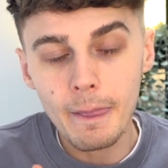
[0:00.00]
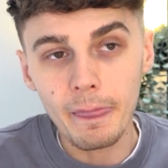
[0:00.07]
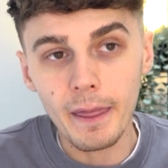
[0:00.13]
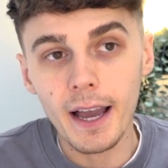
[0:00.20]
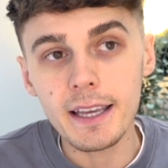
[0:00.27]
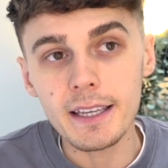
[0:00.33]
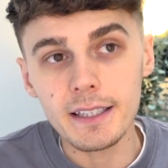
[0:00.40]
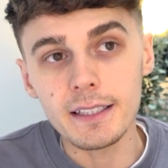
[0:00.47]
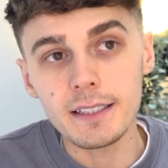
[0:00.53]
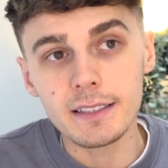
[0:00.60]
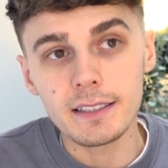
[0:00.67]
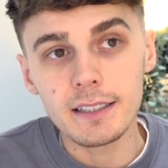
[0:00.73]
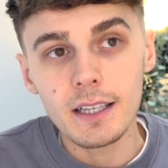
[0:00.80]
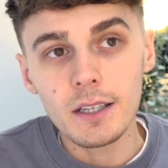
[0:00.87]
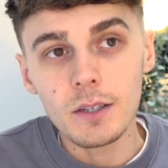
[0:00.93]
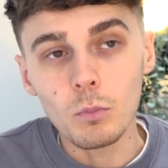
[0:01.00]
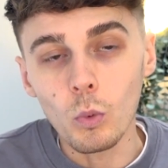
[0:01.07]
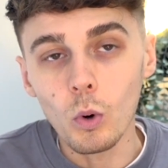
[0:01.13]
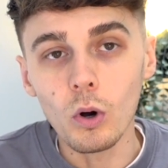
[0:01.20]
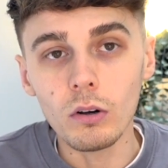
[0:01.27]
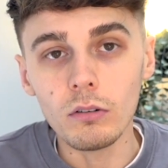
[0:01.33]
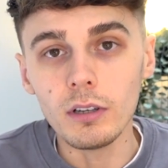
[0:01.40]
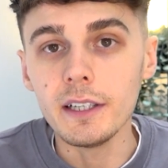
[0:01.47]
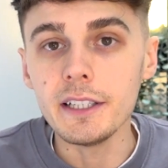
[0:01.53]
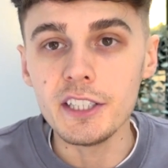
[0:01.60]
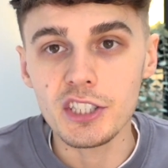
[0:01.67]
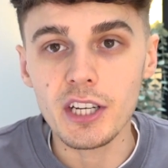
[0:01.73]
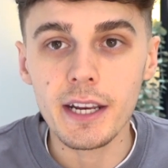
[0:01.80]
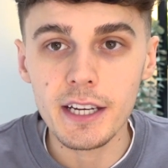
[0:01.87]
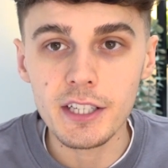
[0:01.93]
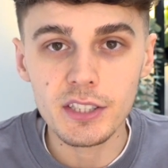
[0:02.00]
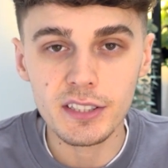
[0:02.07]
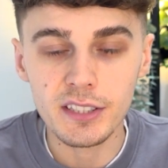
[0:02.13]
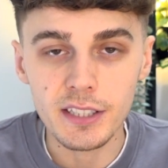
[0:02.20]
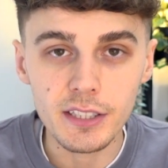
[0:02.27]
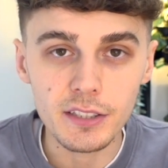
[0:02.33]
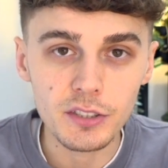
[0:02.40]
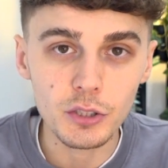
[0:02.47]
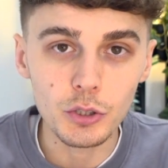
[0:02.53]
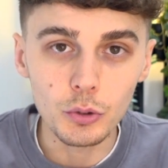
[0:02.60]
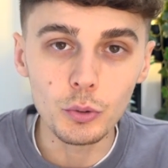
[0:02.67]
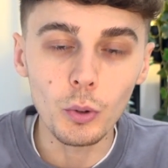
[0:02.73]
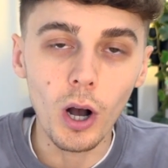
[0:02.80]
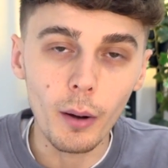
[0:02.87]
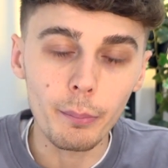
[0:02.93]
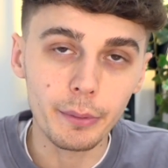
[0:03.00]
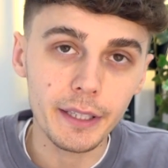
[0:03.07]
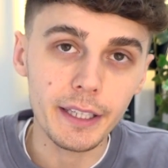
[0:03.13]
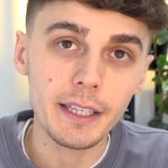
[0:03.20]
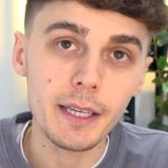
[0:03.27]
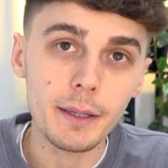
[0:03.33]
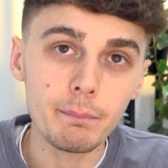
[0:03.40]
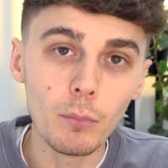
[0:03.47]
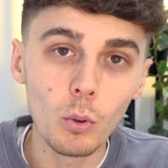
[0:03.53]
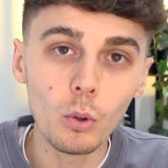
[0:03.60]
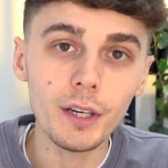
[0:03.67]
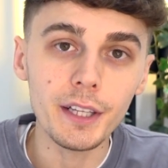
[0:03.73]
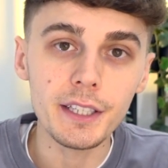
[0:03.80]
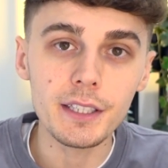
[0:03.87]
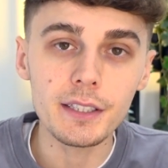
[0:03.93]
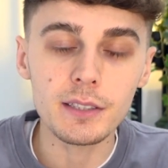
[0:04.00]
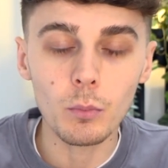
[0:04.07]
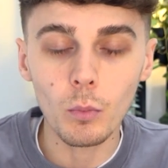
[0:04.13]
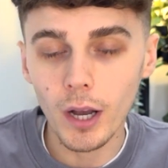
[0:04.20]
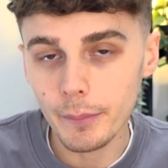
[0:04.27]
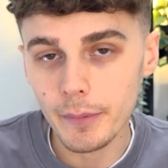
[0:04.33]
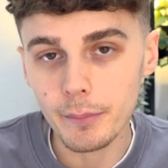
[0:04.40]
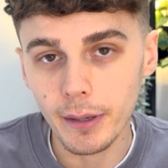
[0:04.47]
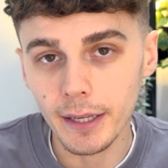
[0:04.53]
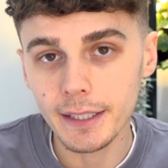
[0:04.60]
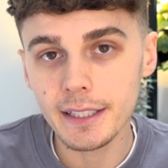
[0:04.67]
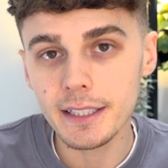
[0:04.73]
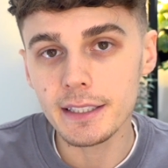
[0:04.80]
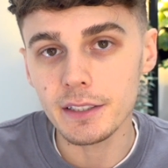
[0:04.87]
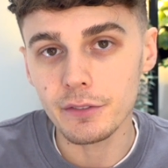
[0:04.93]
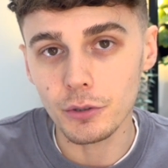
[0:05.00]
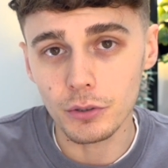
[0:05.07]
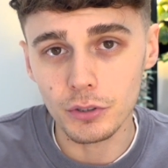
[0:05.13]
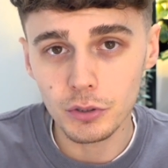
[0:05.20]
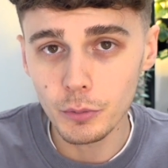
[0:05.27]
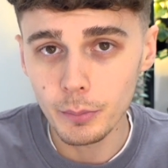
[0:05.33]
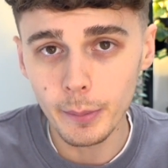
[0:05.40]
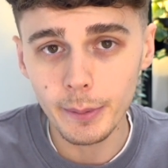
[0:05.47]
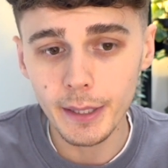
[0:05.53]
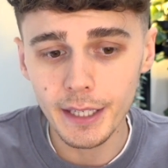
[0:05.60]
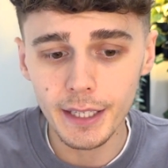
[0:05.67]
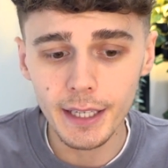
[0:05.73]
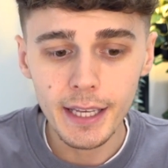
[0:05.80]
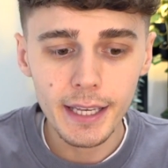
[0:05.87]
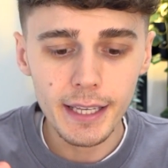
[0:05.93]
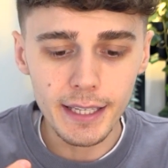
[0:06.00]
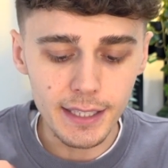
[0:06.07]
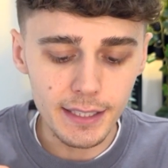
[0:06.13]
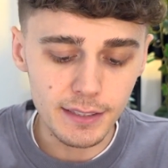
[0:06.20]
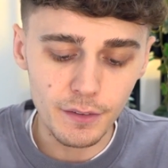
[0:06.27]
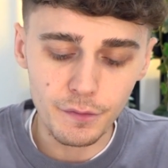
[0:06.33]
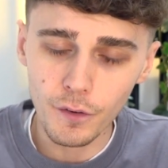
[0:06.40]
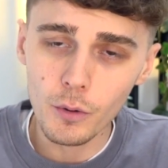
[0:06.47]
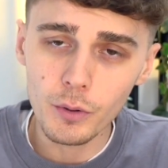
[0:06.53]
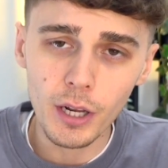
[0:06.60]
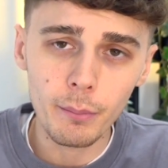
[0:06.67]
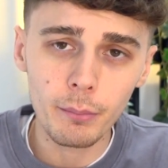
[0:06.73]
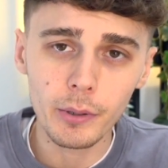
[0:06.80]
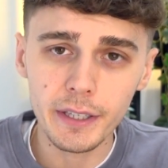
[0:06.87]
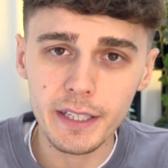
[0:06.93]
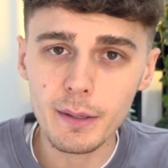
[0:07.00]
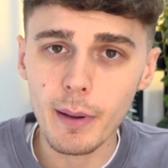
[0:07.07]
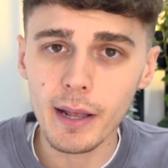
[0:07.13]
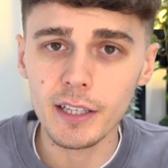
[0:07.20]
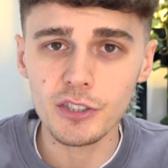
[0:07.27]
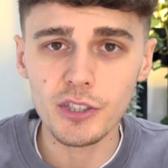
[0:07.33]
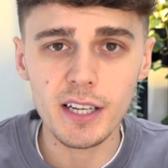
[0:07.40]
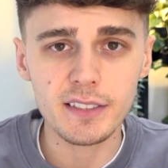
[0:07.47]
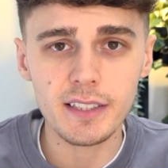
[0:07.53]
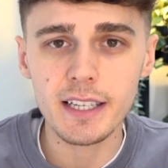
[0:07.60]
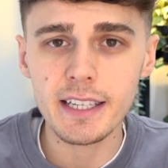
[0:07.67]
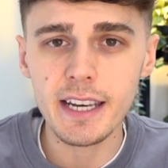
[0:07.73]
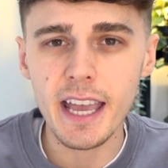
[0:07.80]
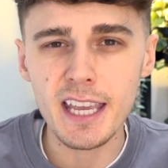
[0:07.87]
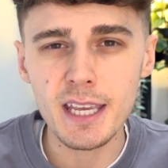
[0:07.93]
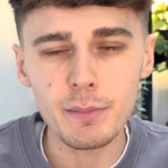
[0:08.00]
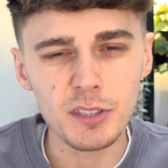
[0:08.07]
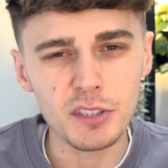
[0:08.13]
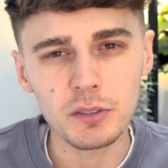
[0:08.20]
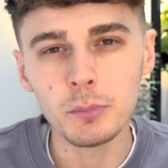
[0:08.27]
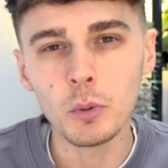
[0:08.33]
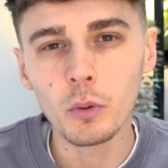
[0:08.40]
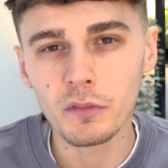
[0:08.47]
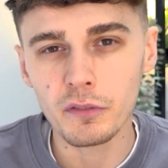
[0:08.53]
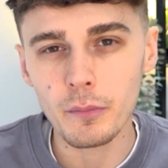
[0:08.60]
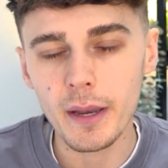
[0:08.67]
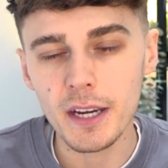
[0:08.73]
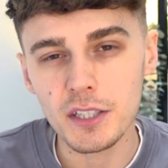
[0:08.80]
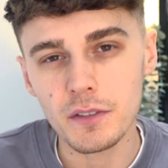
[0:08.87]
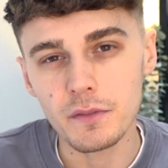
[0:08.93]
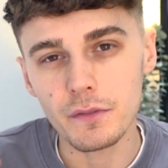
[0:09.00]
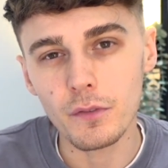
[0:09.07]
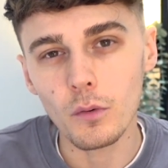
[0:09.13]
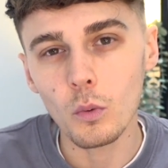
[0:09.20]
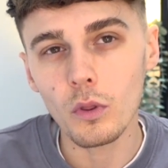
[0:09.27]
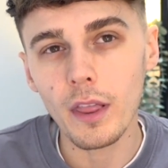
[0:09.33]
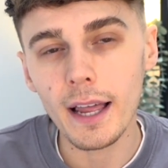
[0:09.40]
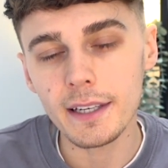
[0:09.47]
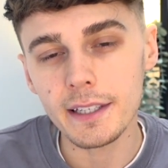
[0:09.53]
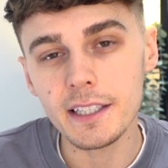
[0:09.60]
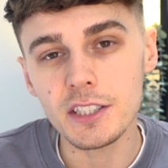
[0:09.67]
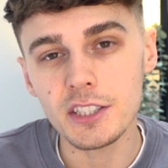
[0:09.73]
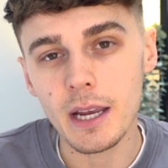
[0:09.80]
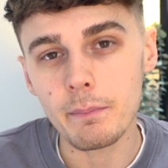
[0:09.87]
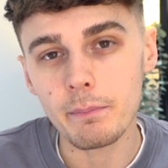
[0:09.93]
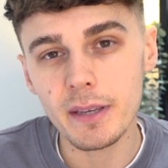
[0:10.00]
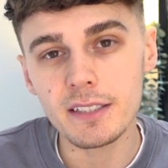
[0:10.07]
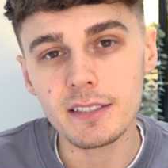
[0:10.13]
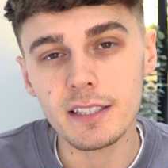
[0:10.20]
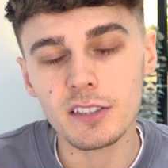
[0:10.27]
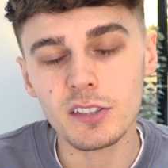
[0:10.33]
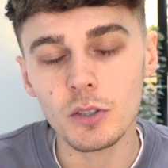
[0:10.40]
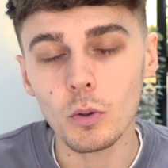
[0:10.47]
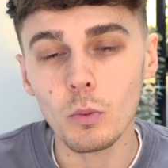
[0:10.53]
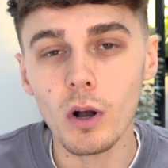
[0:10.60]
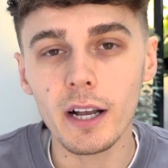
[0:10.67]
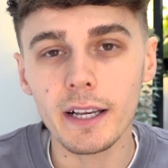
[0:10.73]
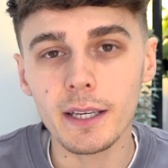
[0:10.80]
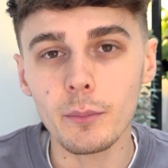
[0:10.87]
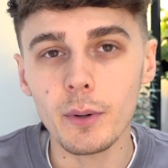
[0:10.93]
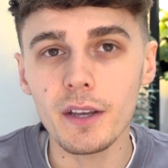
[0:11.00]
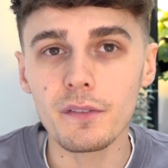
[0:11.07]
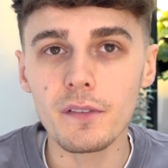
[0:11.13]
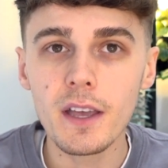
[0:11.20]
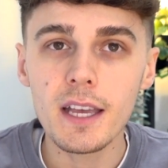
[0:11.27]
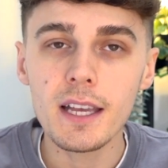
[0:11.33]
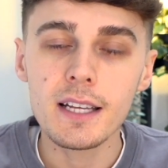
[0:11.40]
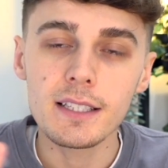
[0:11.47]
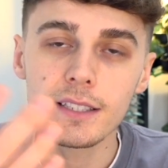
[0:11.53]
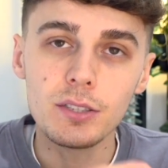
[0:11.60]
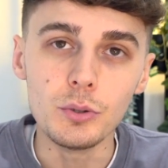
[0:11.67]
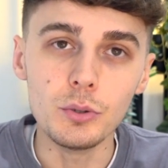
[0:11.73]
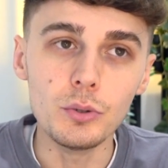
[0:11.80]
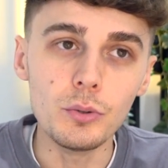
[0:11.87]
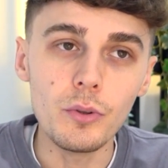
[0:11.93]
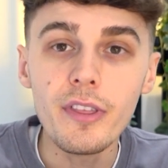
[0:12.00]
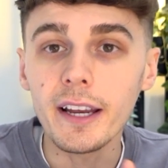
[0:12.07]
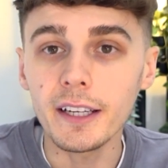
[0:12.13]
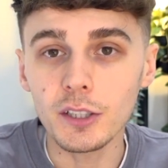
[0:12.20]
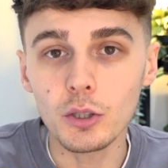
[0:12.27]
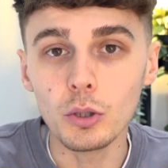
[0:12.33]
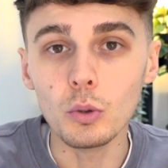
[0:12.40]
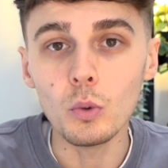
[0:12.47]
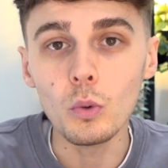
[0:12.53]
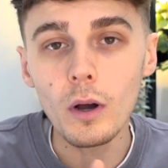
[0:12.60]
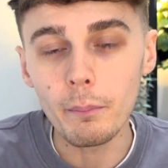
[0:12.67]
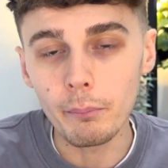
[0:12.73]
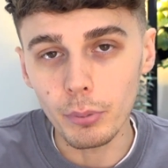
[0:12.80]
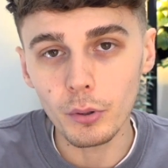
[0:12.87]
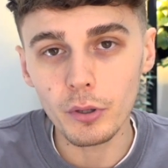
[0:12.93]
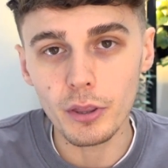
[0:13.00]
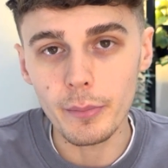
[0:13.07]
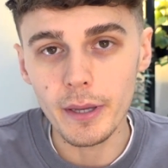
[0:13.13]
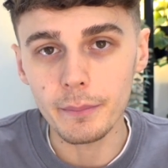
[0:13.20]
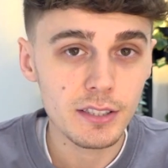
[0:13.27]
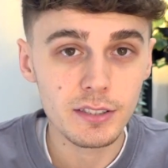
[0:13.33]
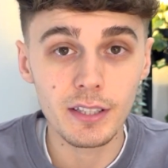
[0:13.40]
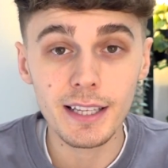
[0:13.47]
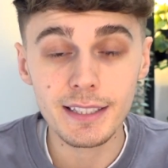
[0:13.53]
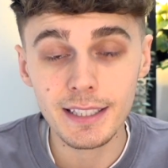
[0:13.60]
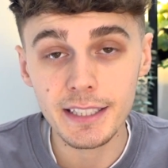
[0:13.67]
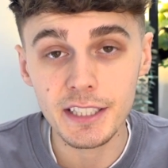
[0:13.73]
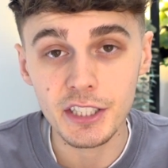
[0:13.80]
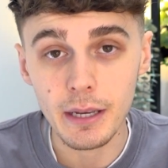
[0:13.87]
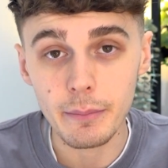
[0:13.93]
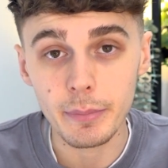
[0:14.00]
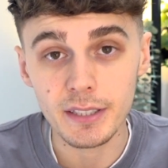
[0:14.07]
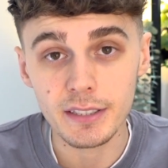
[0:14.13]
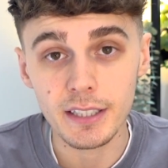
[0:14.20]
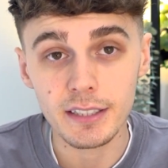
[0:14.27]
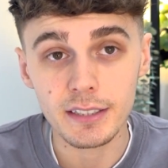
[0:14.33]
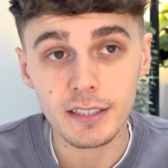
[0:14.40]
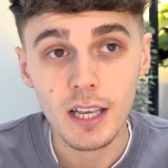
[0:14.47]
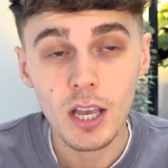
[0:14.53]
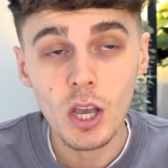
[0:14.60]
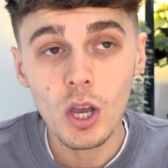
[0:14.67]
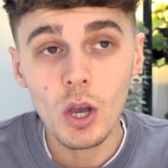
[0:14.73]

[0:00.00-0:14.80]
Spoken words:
That is what a lead gen agency is. You are bringing in more leads, and what I mean by leads, if you're a super beginner, is a phone number, an email address, a name, and some more information for that lead gen business that you're working with to then call and book them in. So that's a lead gen business.